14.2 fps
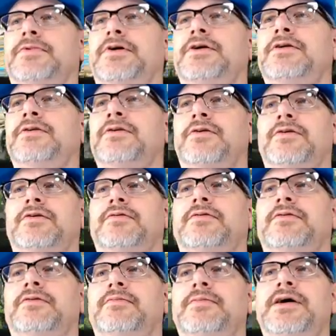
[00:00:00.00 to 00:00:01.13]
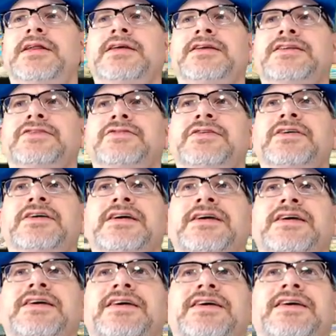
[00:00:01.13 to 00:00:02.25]
Oh! Mena is really...
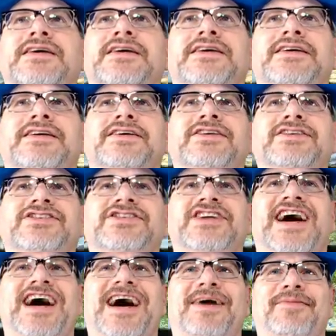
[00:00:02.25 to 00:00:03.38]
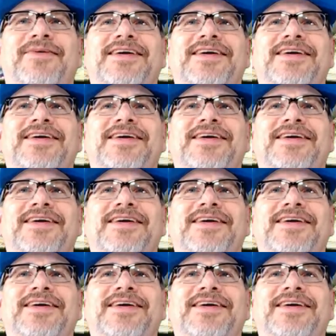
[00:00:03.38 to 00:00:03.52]
Good job.